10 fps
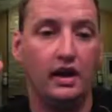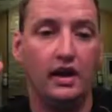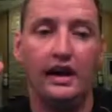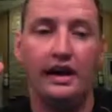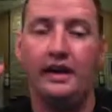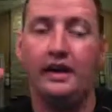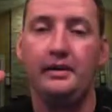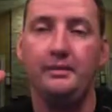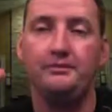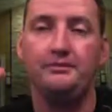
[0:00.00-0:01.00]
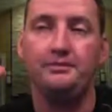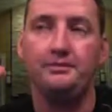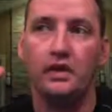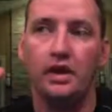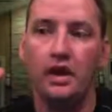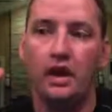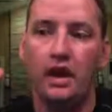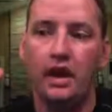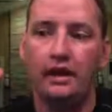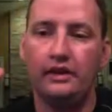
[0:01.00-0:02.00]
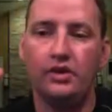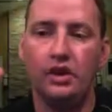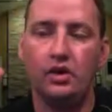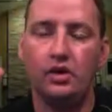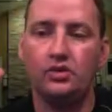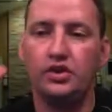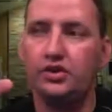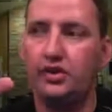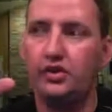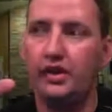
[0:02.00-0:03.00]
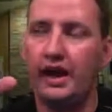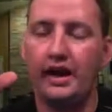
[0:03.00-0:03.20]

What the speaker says: And so to do that,